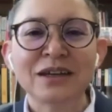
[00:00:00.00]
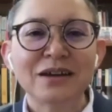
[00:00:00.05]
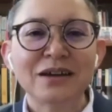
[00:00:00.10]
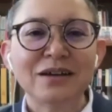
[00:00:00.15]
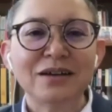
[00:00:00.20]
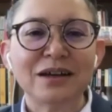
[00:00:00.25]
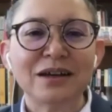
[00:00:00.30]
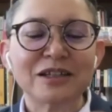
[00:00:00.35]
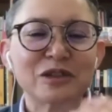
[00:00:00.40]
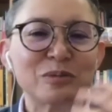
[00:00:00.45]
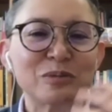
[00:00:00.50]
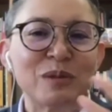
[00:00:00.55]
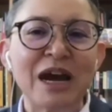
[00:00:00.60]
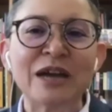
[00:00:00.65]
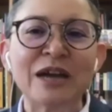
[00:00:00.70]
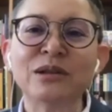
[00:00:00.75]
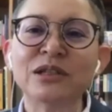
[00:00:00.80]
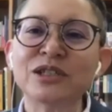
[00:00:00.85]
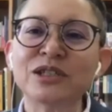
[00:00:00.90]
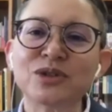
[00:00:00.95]
A
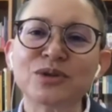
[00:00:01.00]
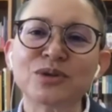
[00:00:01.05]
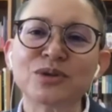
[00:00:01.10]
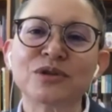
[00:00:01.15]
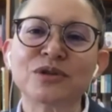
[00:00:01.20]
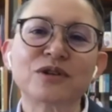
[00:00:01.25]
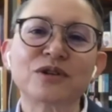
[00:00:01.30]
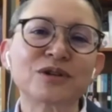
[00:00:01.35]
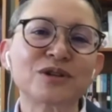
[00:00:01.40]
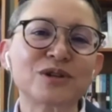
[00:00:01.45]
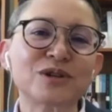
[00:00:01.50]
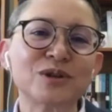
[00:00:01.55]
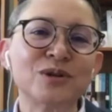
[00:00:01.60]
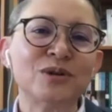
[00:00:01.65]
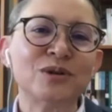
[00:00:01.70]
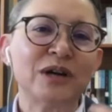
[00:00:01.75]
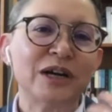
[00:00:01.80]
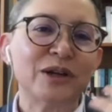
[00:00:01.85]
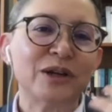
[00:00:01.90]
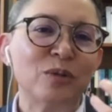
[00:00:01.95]
smile is
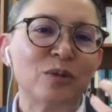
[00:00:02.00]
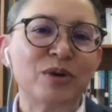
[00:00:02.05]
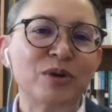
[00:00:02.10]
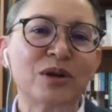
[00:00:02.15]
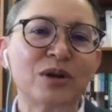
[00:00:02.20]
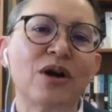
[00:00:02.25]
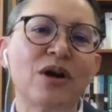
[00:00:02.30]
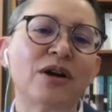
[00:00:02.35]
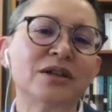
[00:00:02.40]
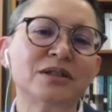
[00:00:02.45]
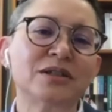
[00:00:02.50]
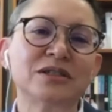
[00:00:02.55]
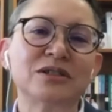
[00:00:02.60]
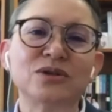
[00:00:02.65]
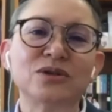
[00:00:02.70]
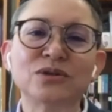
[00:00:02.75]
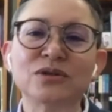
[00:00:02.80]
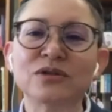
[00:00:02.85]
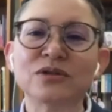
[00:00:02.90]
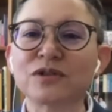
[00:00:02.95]
universal, an open heart is
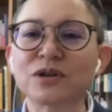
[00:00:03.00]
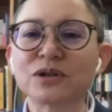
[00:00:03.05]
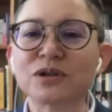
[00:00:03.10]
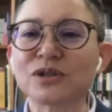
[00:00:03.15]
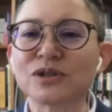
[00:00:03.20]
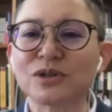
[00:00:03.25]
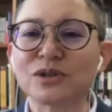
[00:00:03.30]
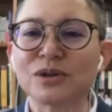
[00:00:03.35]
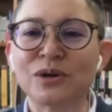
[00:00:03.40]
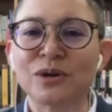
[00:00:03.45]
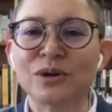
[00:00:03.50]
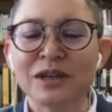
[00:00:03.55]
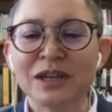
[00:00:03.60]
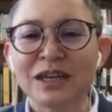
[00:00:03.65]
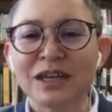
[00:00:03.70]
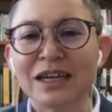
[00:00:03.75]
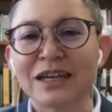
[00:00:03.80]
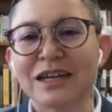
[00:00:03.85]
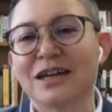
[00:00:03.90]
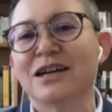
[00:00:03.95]
universal,
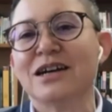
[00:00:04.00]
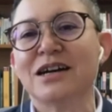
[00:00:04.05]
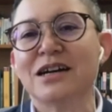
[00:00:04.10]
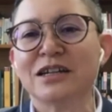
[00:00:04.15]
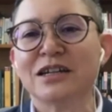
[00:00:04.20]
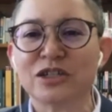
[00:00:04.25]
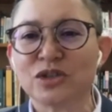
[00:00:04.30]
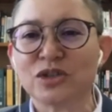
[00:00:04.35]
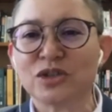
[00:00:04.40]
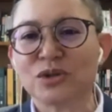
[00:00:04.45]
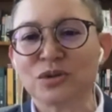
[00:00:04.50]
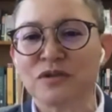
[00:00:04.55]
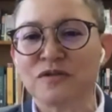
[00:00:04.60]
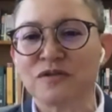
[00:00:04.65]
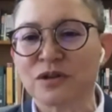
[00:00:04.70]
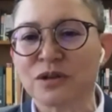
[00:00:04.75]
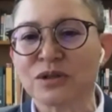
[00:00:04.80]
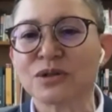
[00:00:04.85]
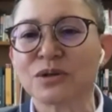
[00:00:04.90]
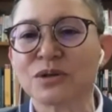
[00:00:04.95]
and a hug is
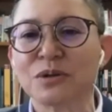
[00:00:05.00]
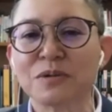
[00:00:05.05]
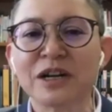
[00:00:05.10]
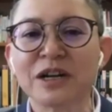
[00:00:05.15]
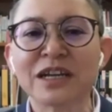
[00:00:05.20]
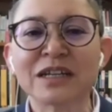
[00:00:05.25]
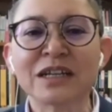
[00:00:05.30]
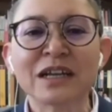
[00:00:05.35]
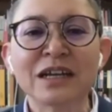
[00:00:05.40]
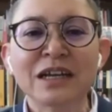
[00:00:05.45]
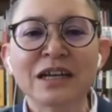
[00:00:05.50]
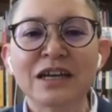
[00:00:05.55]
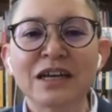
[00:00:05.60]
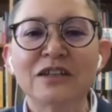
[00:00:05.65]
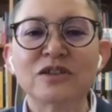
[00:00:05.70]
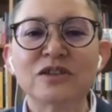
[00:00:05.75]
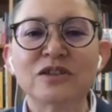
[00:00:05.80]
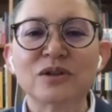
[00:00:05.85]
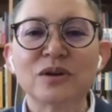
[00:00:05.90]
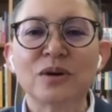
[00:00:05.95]
universal, right?
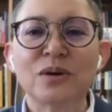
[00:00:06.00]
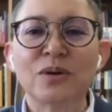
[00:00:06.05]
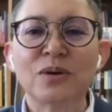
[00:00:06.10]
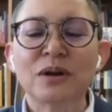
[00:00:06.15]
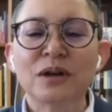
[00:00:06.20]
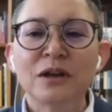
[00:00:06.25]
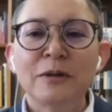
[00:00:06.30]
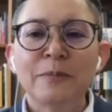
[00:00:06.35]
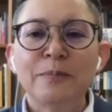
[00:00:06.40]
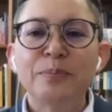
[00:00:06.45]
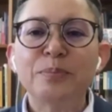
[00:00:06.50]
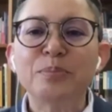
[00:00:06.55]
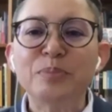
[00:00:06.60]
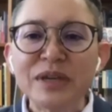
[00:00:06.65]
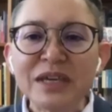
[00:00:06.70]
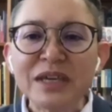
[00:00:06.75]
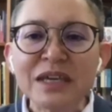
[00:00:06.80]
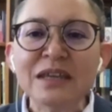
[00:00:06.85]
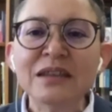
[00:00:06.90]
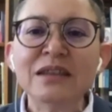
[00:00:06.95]
And so
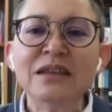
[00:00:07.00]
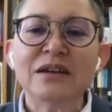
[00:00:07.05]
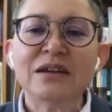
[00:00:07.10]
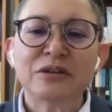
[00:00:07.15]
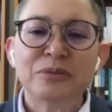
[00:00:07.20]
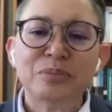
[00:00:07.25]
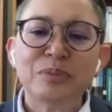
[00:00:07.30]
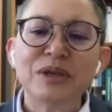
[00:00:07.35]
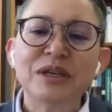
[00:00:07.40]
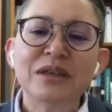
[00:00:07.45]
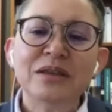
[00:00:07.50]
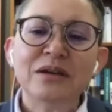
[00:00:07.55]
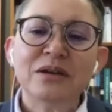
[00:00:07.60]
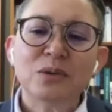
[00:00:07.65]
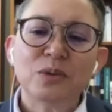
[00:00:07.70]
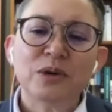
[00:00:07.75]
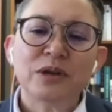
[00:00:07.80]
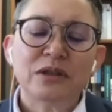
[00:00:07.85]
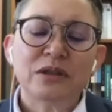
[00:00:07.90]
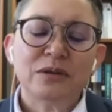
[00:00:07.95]
be there
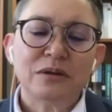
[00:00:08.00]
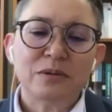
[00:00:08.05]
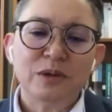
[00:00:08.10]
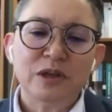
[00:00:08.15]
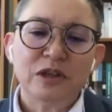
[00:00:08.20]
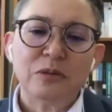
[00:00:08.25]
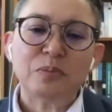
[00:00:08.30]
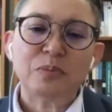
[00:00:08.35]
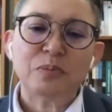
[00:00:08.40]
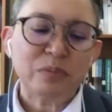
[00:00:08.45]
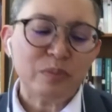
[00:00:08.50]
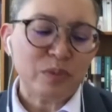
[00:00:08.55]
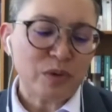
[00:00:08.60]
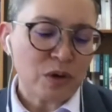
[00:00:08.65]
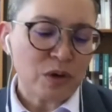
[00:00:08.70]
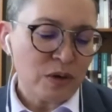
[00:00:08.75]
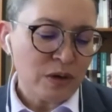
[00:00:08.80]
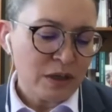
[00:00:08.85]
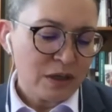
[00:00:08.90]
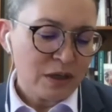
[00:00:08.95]
with
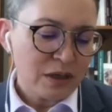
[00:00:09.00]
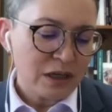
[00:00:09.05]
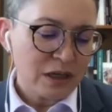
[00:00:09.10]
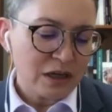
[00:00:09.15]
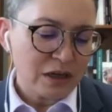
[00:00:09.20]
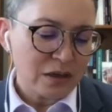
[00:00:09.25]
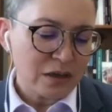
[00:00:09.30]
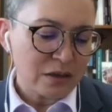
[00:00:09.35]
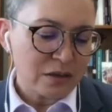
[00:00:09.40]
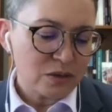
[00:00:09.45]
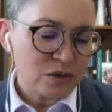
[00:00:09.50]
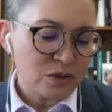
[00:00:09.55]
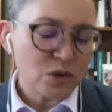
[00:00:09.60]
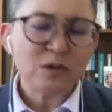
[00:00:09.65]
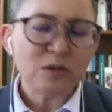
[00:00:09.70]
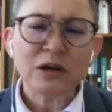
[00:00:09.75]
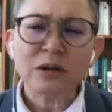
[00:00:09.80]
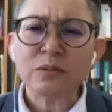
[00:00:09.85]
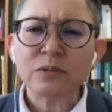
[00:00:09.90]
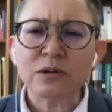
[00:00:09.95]
people and do
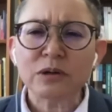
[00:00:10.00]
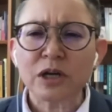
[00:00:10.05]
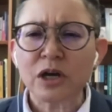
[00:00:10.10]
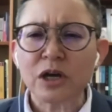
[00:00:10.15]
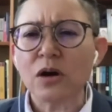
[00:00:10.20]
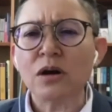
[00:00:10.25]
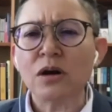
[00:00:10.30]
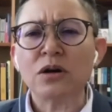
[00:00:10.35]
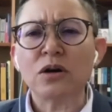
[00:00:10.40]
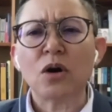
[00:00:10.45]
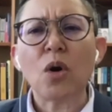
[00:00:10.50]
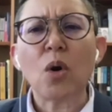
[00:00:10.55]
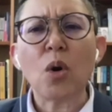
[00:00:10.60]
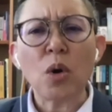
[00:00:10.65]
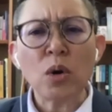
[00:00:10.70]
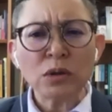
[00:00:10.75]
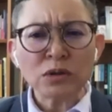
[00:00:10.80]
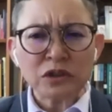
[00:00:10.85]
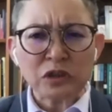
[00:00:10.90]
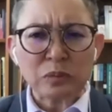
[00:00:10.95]
what we call
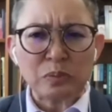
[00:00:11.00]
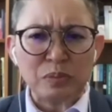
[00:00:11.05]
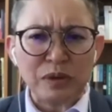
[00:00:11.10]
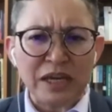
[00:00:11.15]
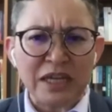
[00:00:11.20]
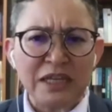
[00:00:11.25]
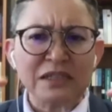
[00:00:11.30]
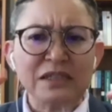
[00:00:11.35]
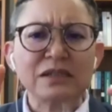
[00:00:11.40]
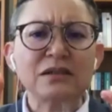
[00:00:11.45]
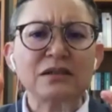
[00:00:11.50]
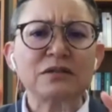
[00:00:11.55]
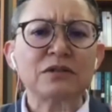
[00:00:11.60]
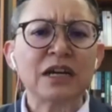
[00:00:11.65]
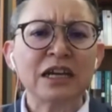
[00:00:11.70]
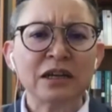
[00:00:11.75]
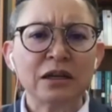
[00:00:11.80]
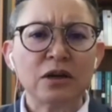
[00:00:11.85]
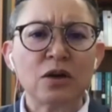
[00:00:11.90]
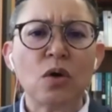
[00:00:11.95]
hold space,
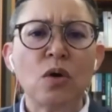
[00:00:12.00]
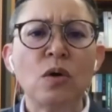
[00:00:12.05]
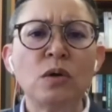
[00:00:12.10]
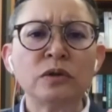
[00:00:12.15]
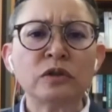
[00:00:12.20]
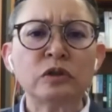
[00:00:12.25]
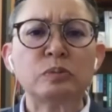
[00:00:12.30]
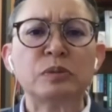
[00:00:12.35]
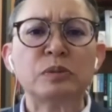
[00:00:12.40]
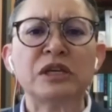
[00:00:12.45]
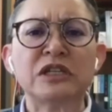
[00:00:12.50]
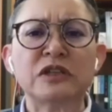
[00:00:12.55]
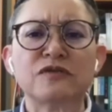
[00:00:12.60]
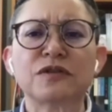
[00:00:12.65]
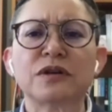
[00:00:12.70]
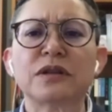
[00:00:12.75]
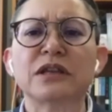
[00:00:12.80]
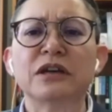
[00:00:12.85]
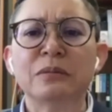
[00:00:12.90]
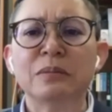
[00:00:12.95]
right? Hold space
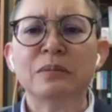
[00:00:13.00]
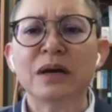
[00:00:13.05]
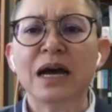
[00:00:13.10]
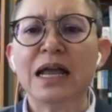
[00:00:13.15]
for them.